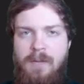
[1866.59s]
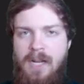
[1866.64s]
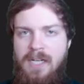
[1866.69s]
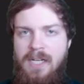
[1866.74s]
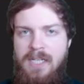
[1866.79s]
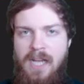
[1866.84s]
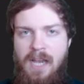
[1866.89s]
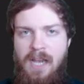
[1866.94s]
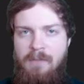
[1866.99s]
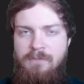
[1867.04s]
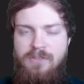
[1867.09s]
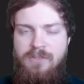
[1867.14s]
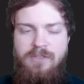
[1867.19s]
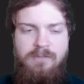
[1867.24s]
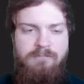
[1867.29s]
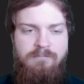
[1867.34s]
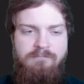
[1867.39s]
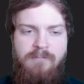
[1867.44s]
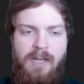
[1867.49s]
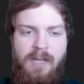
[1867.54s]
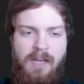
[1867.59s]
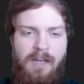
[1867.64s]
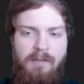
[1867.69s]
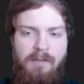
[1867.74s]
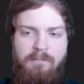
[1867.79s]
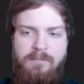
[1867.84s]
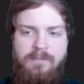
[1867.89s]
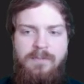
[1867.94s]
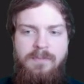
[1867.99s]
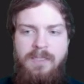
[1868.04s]
amount of times
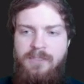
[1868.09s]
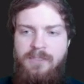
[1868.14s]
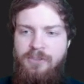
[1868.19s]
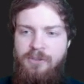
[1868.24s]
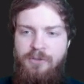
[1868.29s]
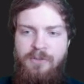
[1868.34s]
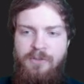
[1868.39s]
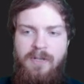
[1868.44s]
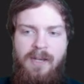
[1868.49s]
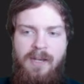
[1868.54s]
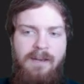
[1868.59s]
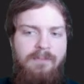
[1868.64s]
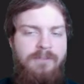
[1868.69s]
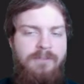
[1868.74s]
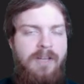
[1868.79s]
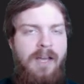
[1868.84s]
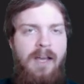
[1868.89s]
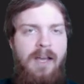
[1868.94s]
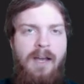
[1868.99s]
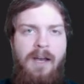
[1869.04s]
until you have